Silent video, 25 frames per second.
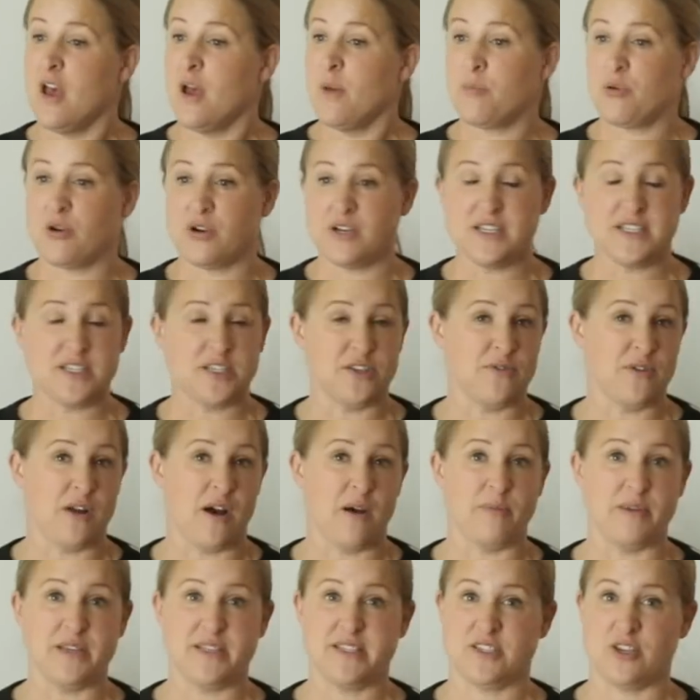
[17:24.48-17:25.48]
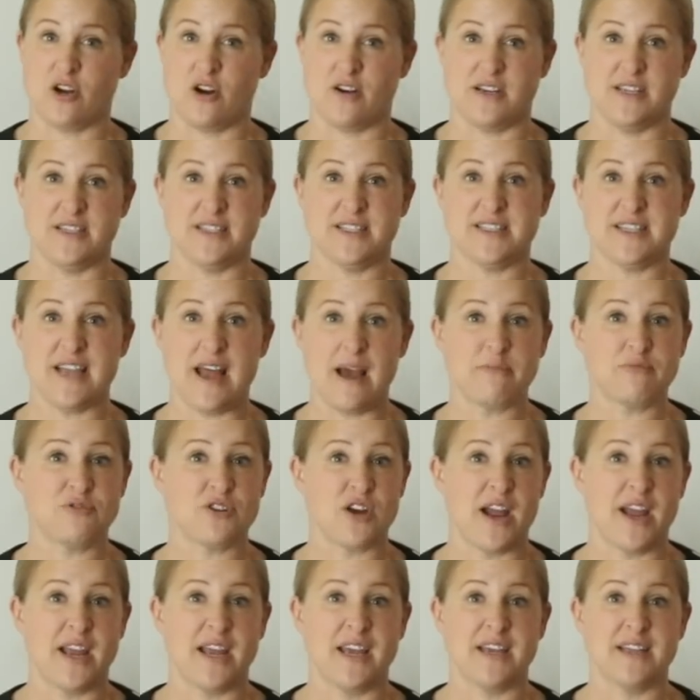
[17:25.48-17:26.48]
Pretty soon I'll be starting
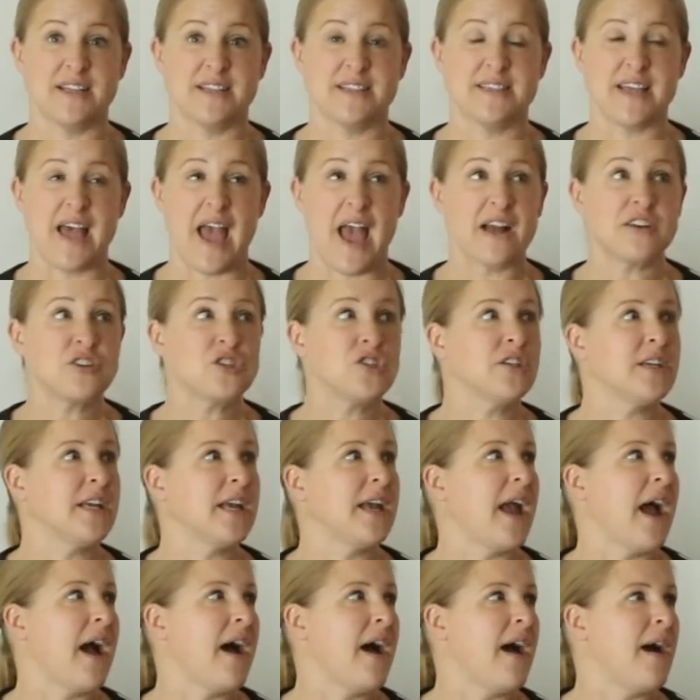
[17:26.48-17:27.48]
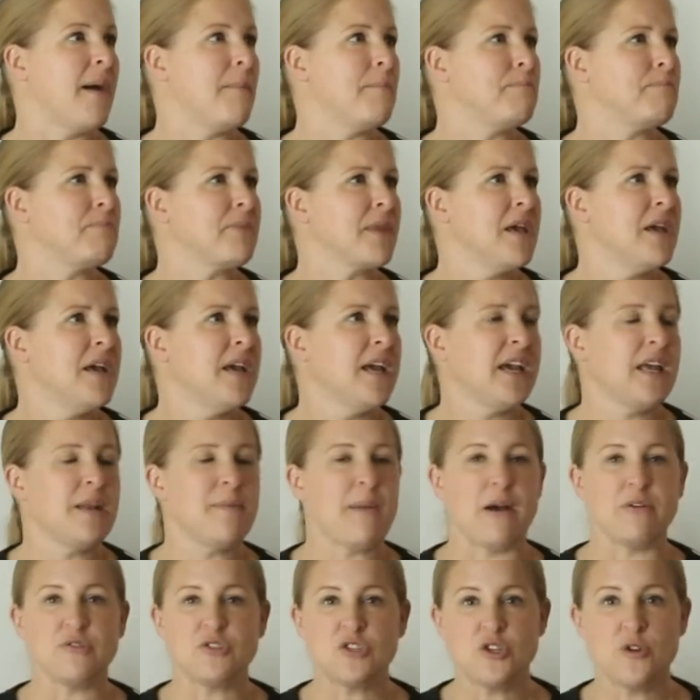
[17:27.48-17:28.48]
snapdragons. Actually, in
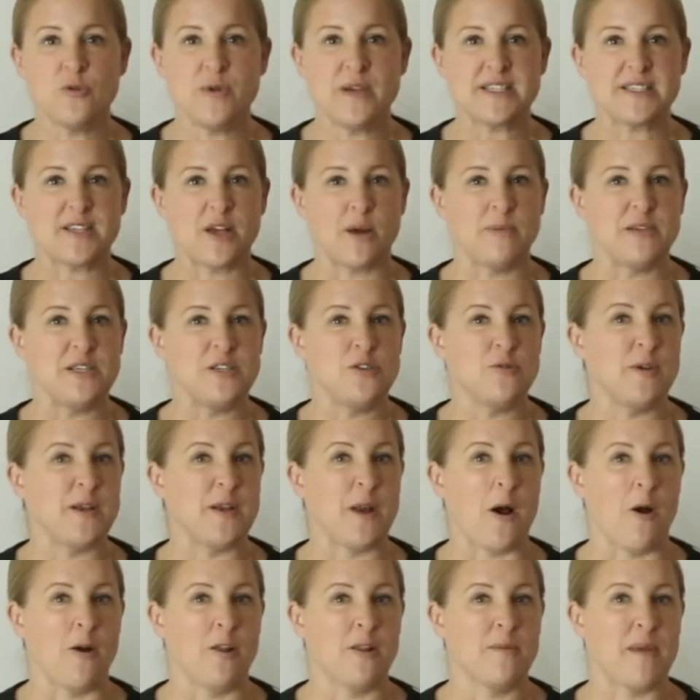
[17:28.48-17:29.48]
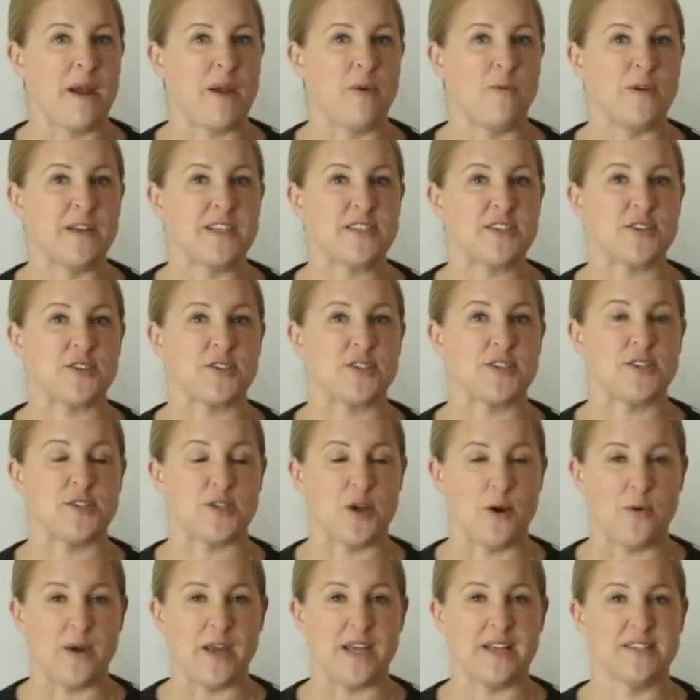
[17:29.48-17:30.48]
about 2 weeks I'll be doing all of my winter
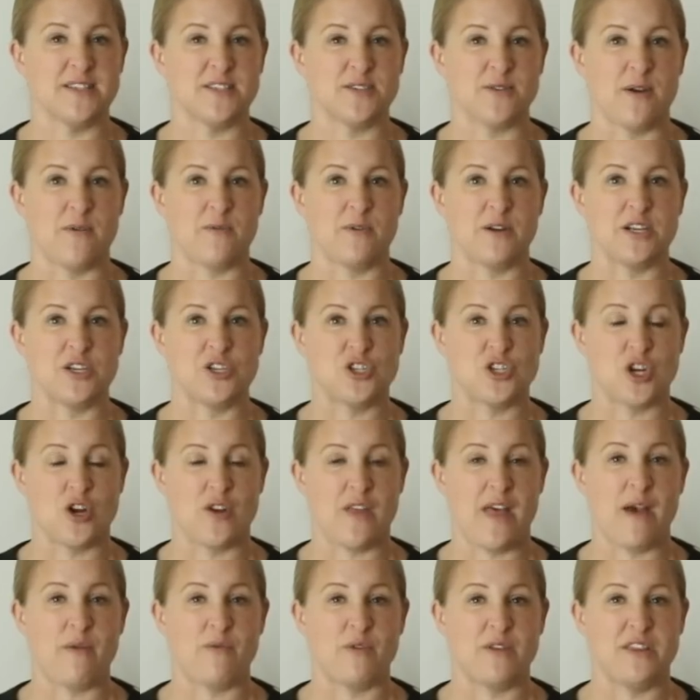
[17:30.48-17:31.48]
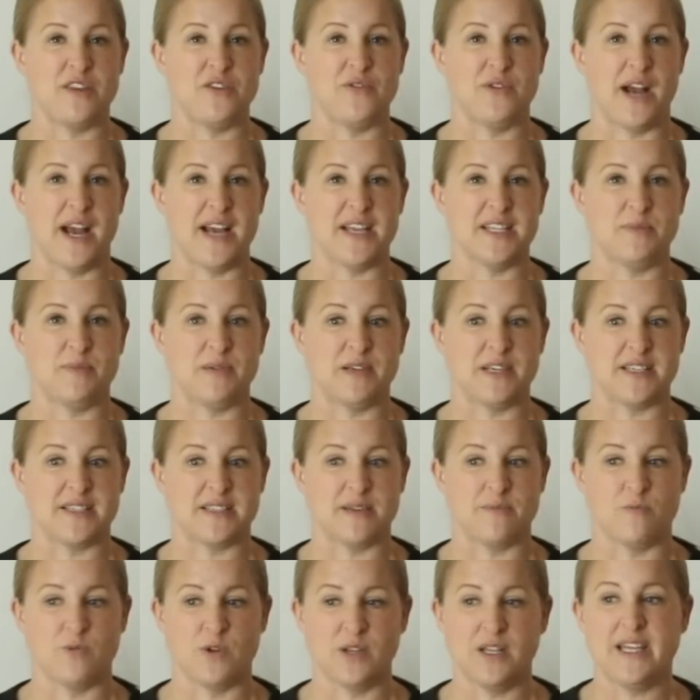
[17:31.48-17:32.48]
sowing. So I want to share that with you guys because
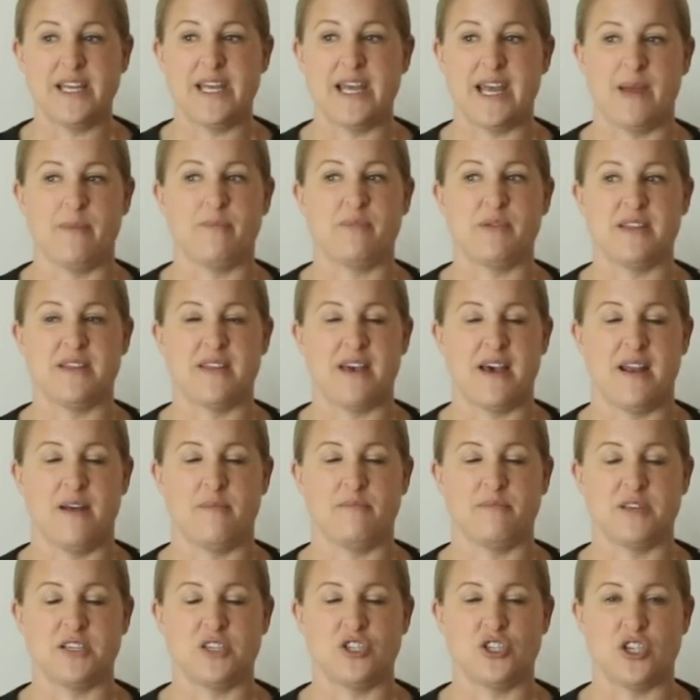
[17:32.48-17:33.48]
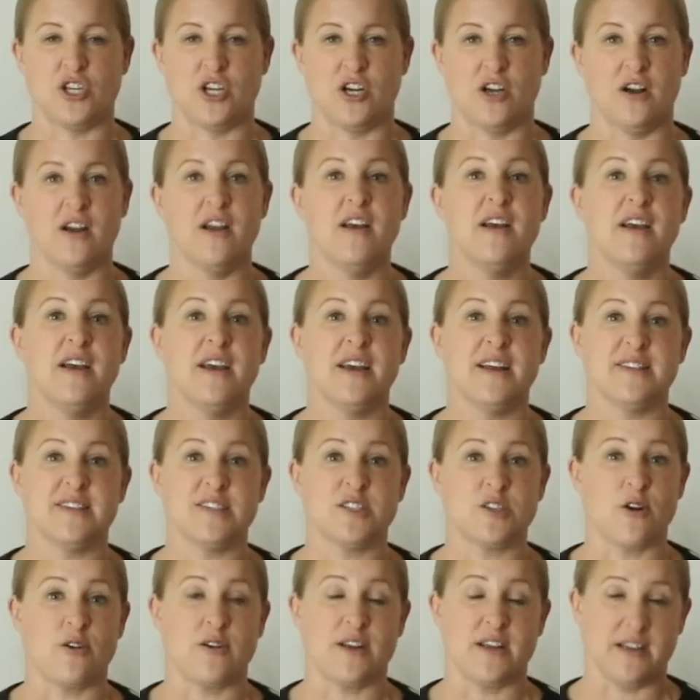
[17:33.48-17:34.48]
I'm really amping that up this year and
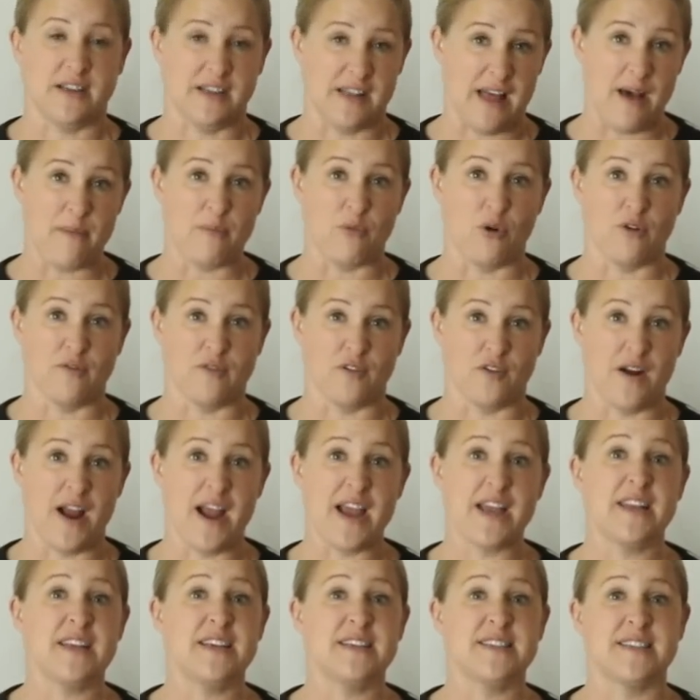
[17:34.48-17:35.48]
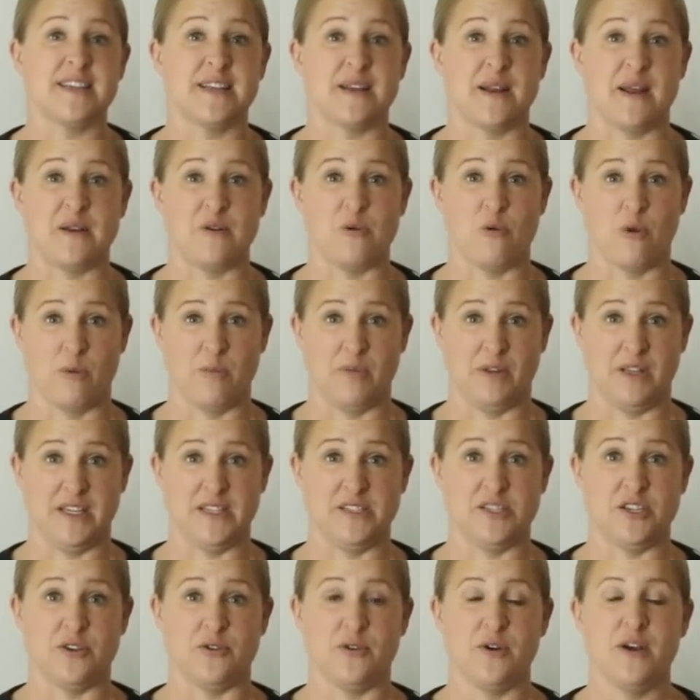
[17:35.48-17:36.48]
starting a lot more varieties than I normally
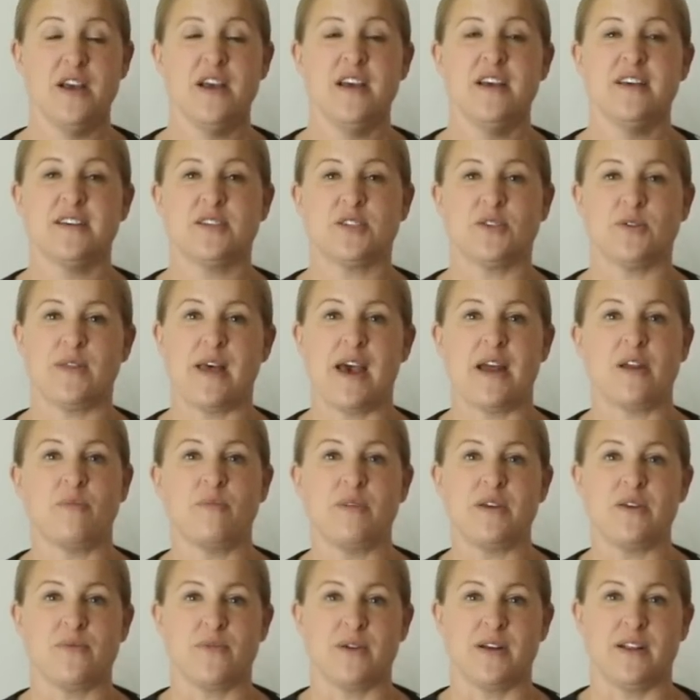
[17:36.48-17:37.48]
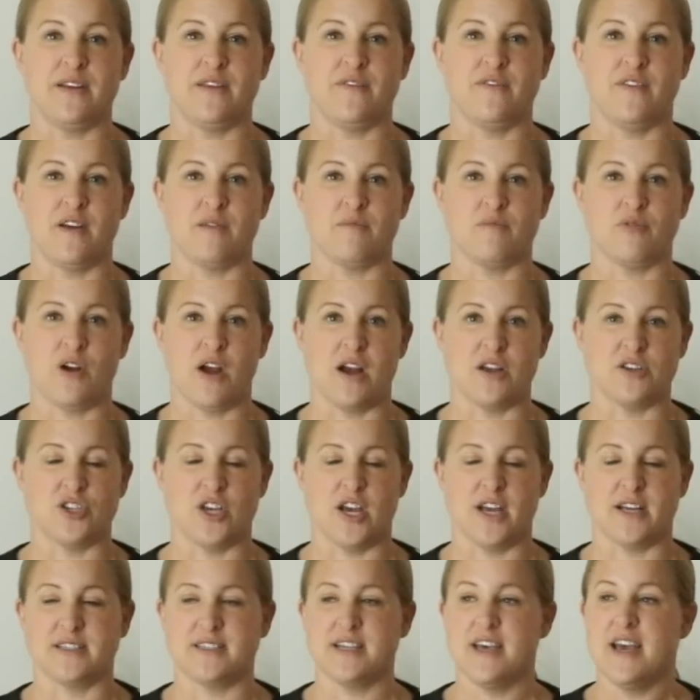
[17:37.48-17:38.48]
do. So that'll be a really fun
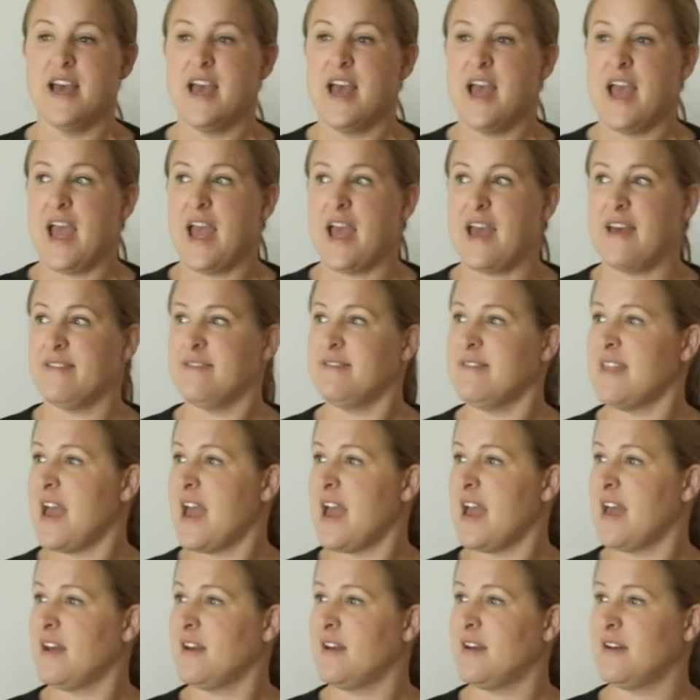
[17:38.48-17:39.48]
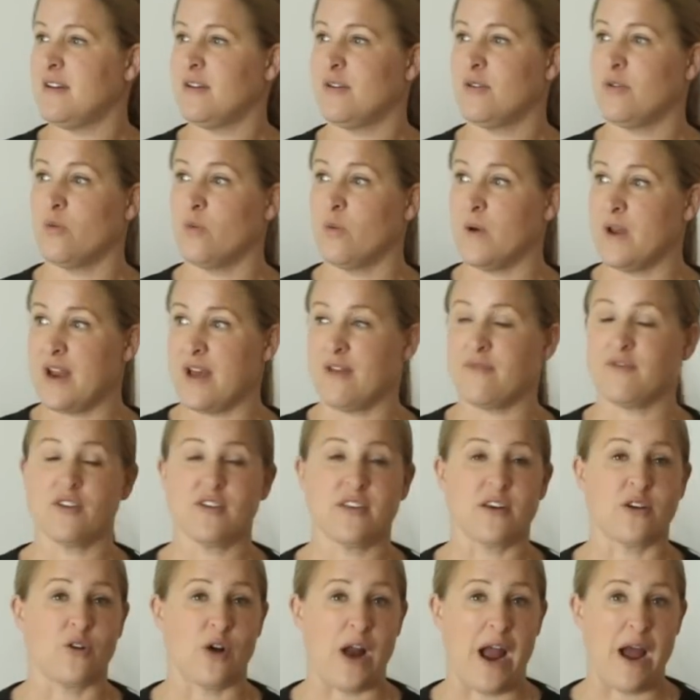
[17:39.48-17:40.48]
project. And then whenever
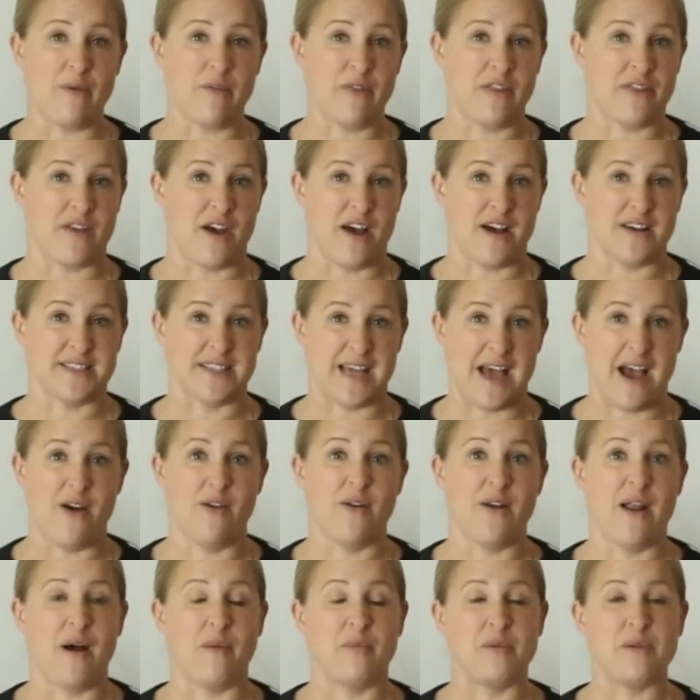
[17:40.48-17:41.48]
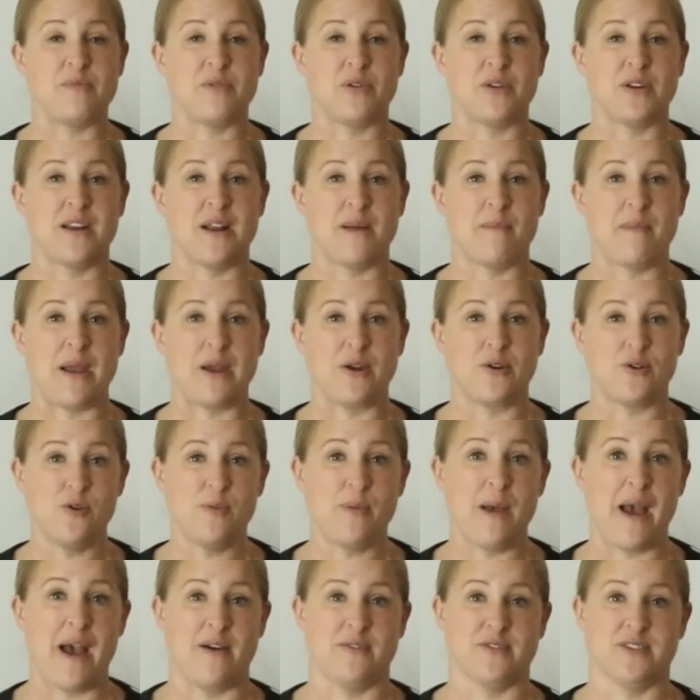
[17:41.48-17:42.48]
the ground thaws out, I'll be putting up my hoop
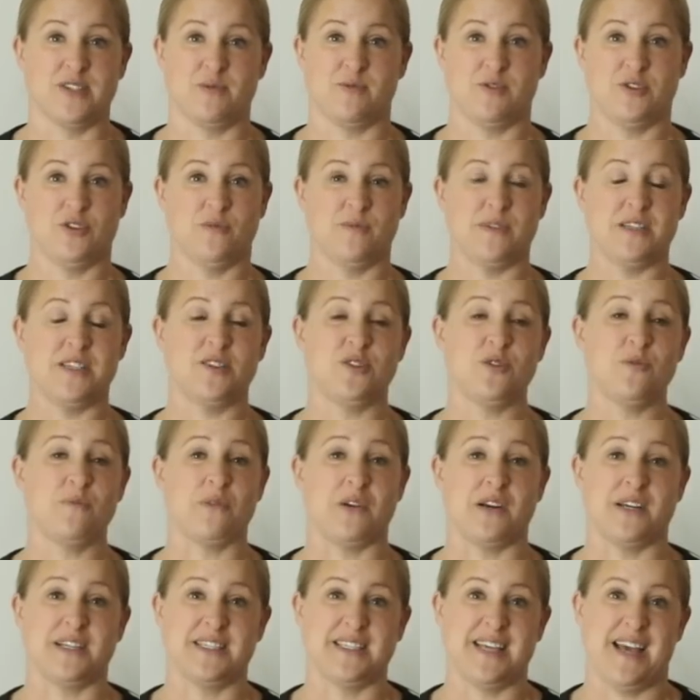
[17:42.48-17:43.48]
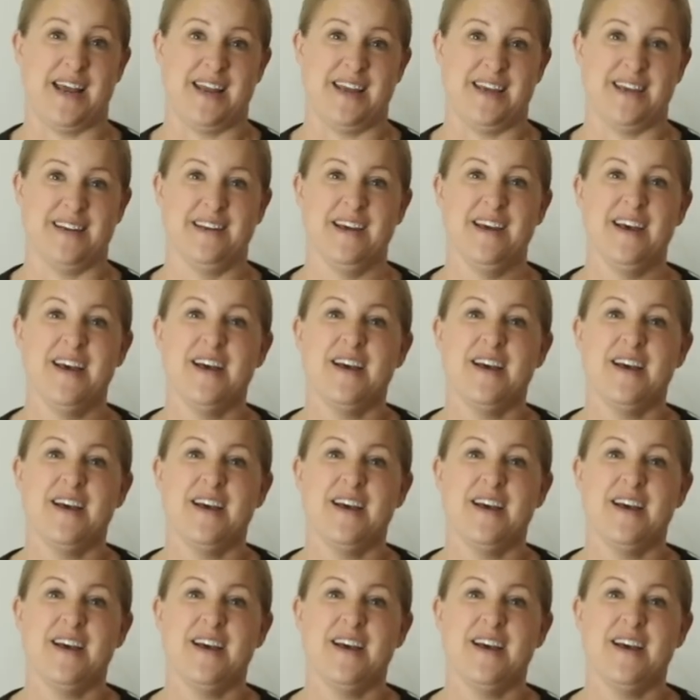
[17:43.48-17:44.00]
house, which will be super exciting.